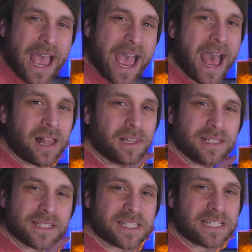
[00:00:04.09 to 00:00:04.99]

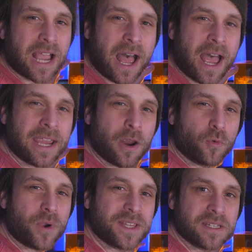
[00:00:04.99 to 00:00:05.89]
Halot Sky
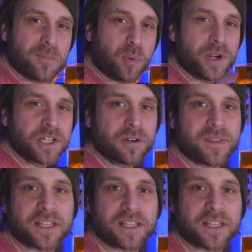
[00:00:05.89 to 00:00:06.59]
resin printer.